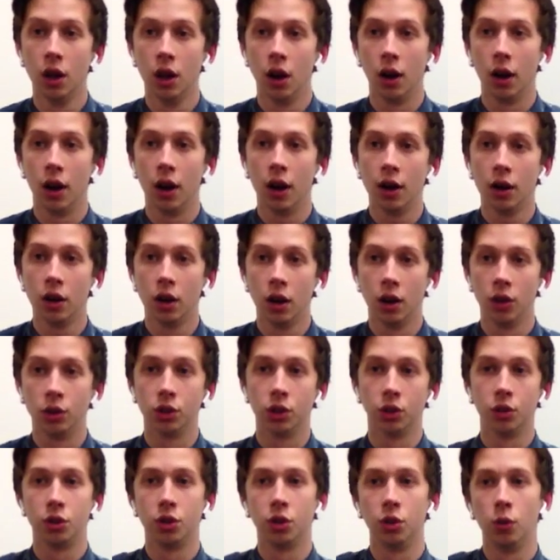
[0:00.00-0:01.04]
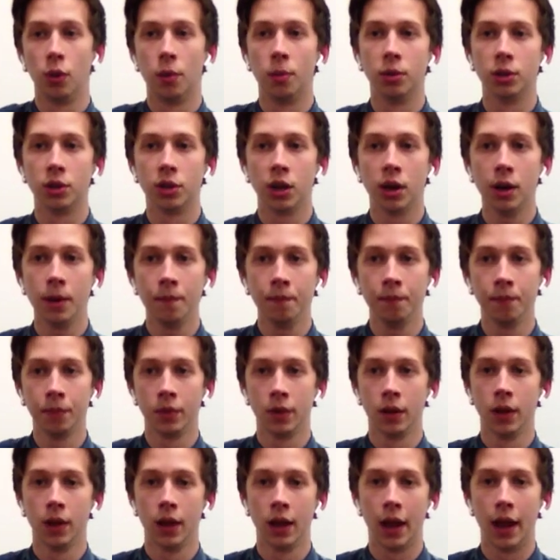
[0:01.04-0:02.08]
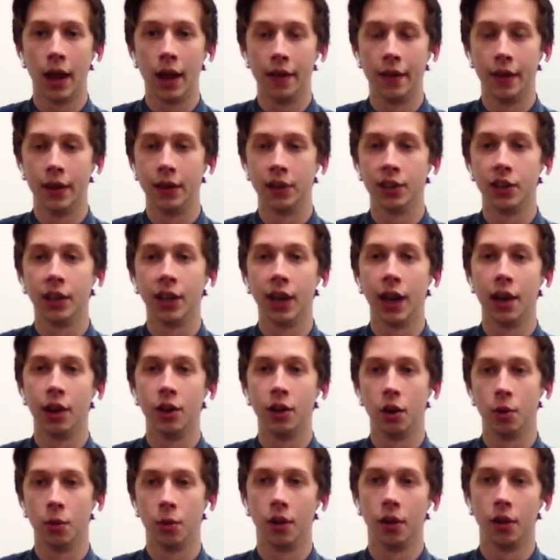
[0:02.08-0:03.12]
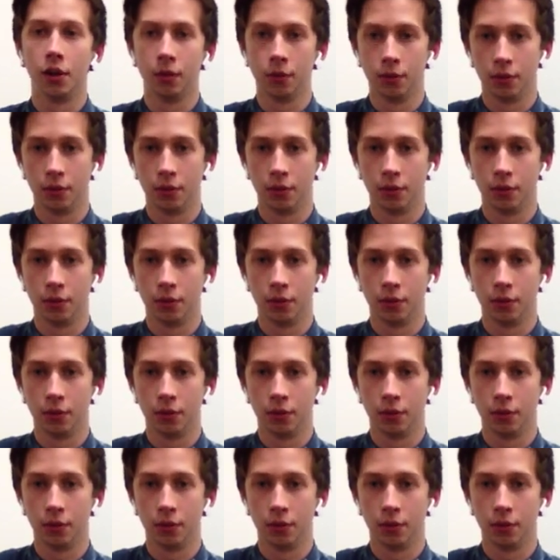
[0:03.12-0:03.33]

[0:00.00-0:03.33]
Alright, I'll show it to you one more time, and then see how you go with it.